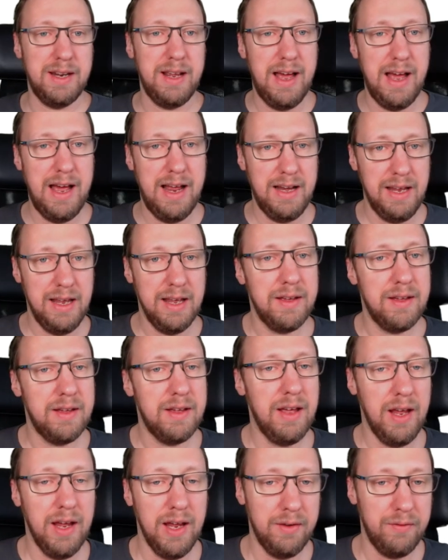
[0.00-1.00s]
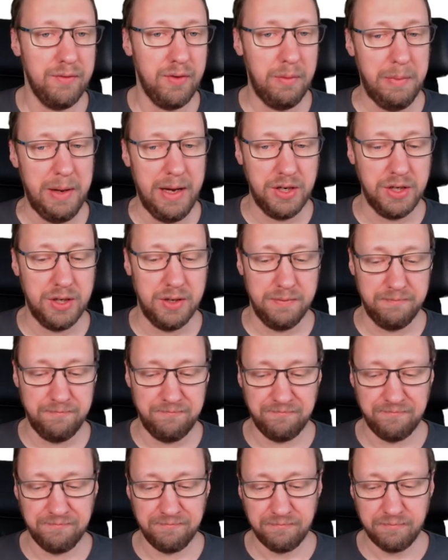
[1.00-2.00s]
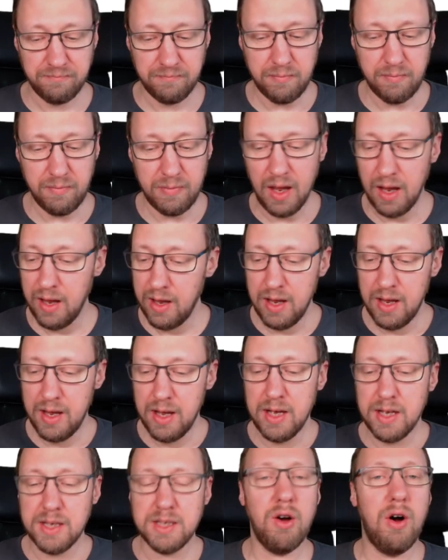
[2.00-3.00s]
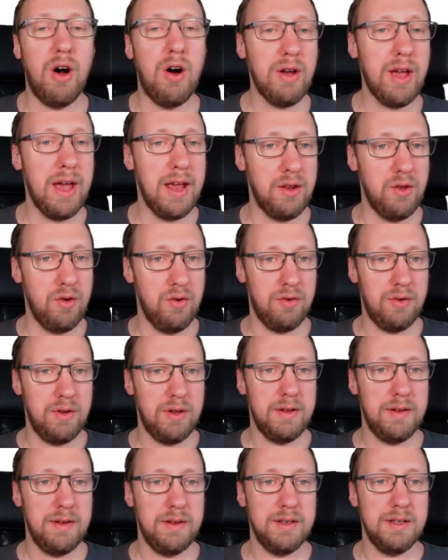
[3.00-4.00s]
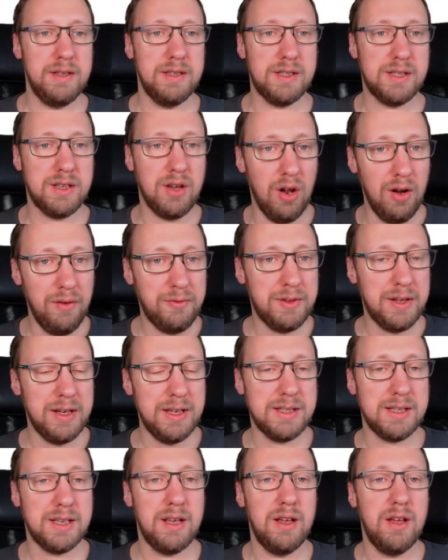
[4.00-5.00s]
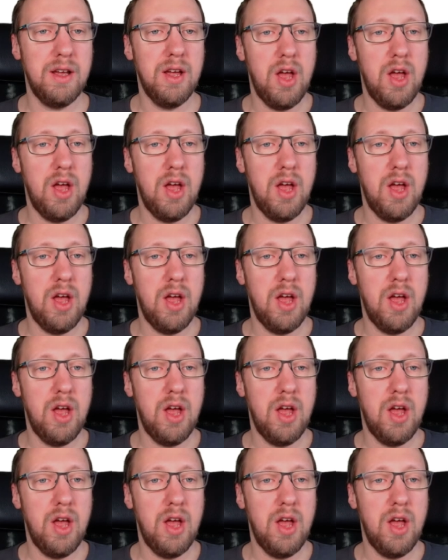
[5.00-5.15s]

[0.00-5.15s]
any information. So how can you solve this?